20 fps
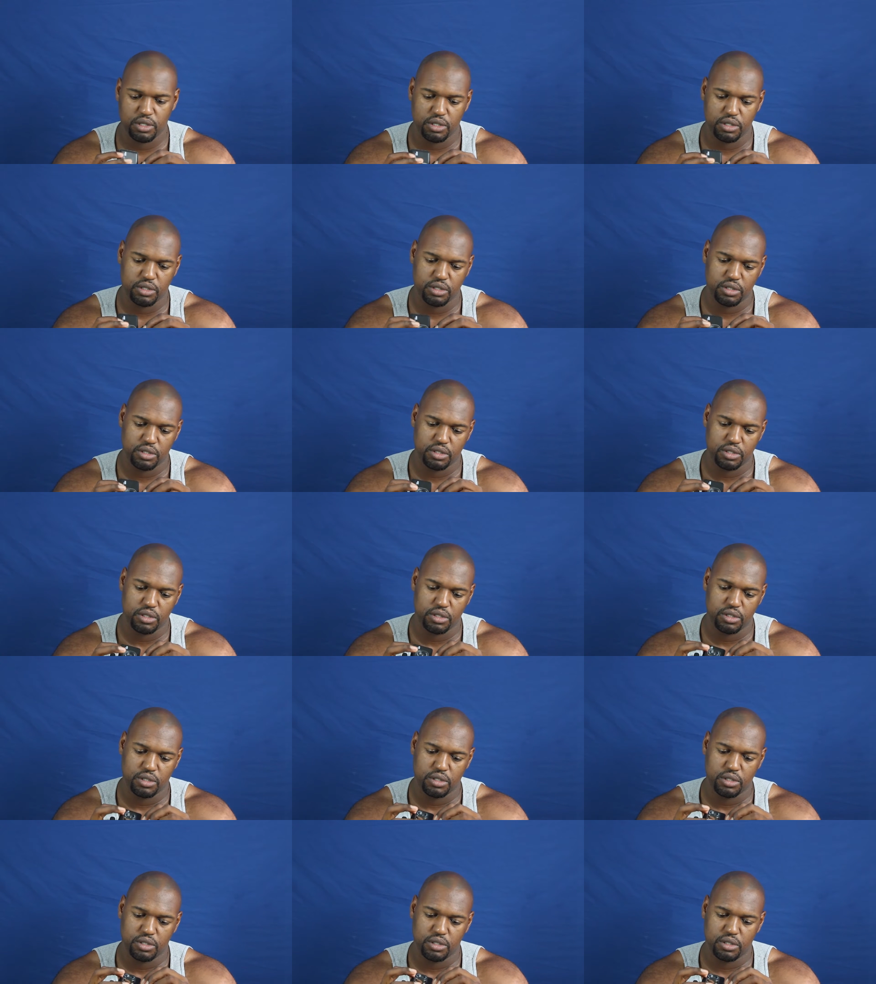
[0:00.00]

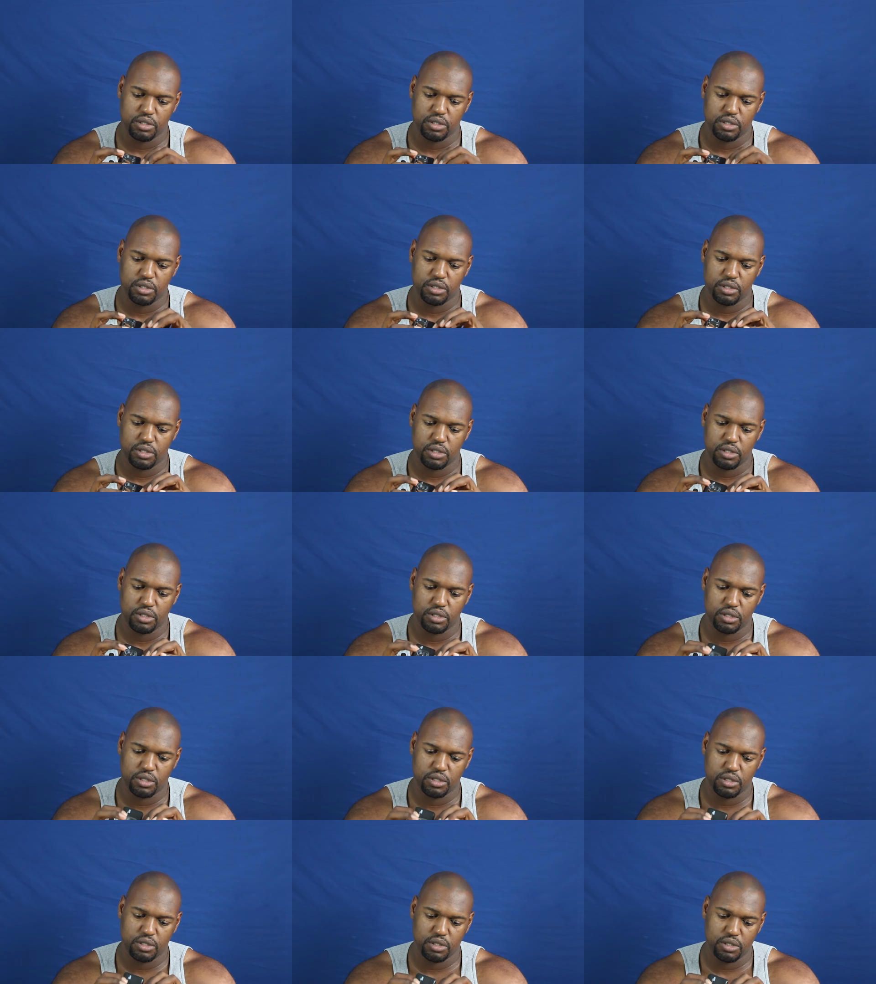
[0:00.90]

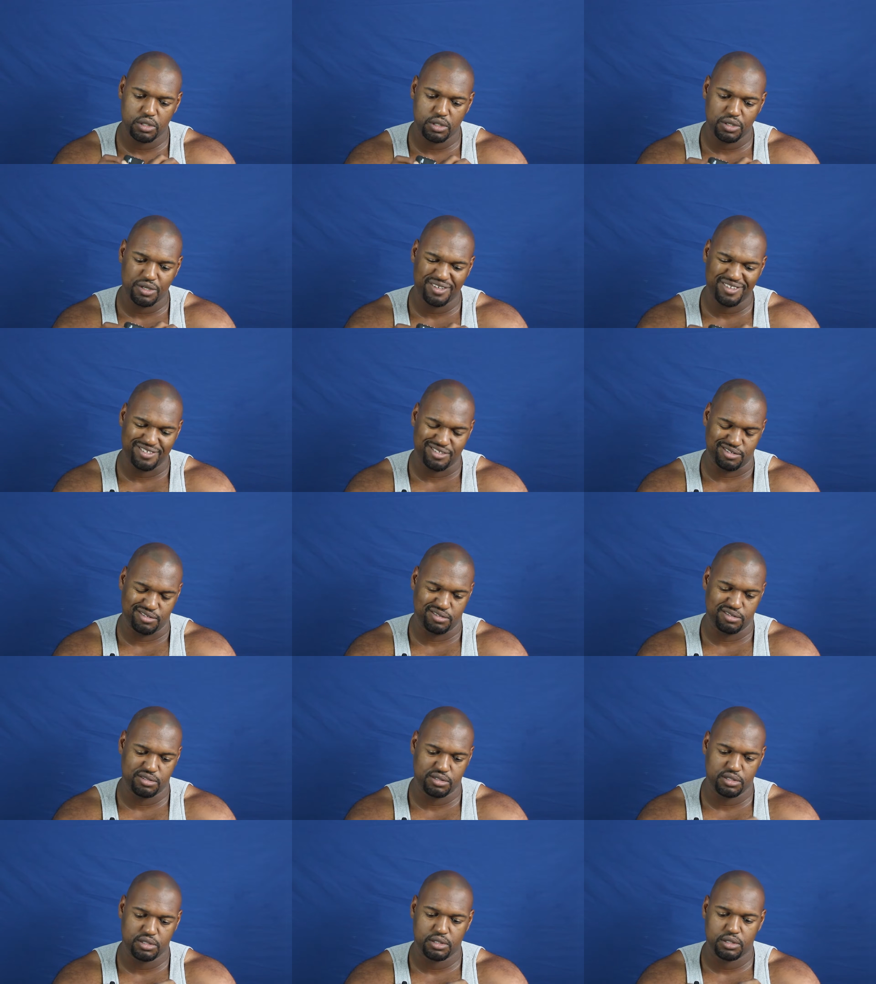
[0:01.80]

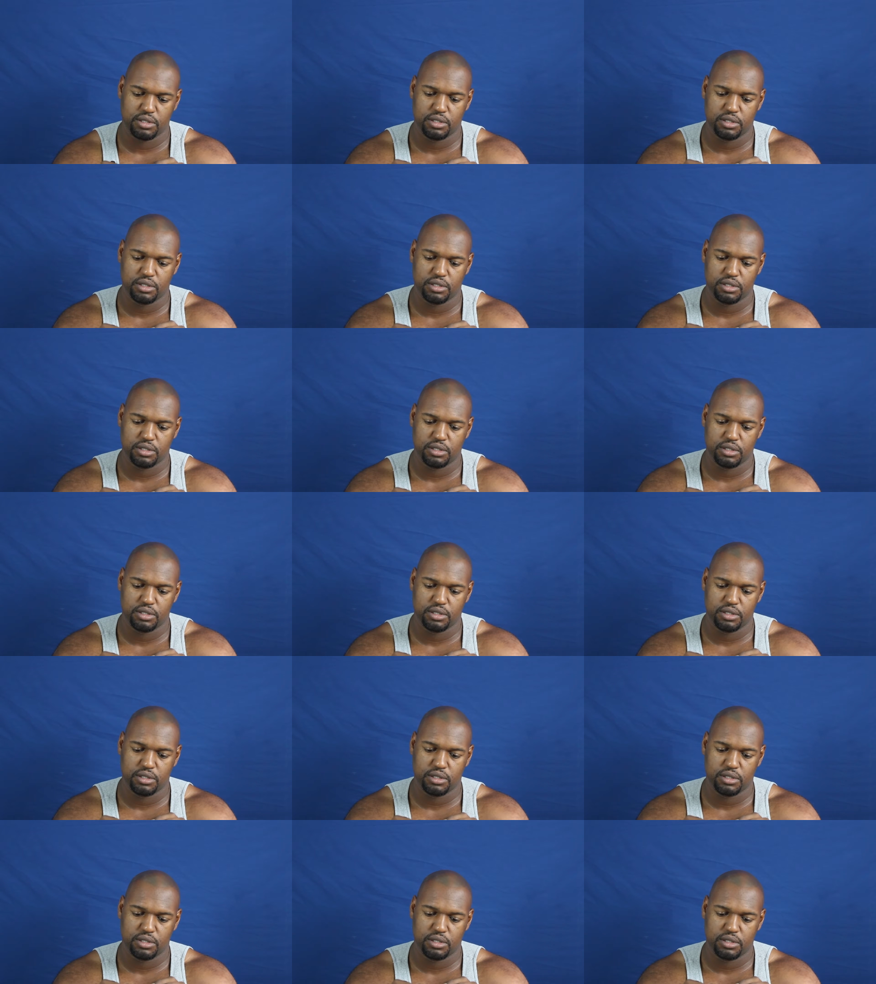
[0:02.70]
(silence)